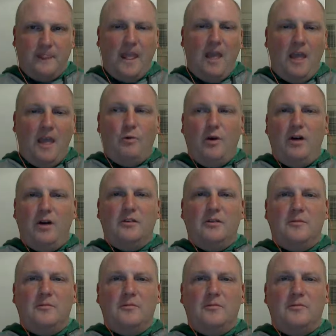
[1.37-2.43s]

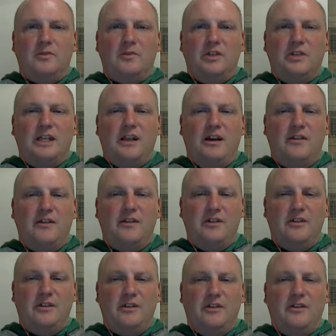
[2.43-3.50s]
Welcome to the
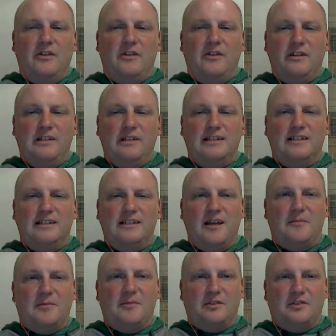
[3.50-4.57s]
136th
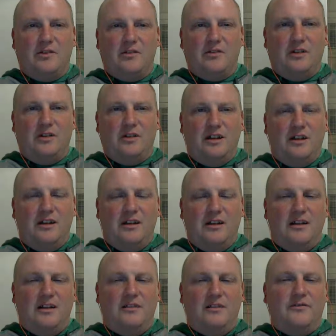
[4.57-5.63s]
episode
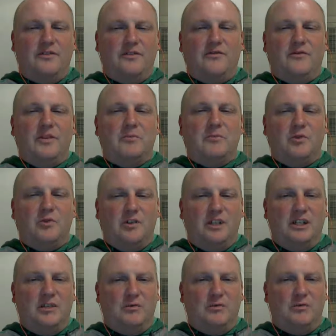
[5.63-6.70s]
of the Flipped
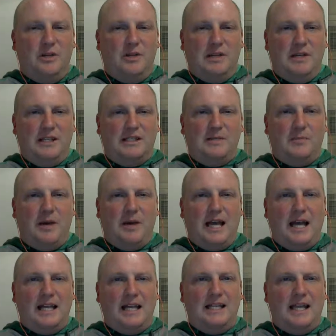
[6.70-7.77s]
Learning Remixed
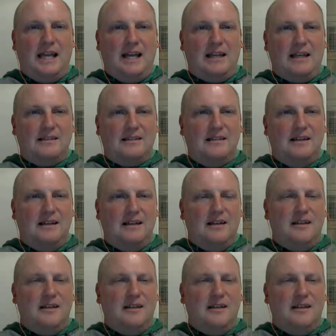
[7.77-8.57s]
podcast, the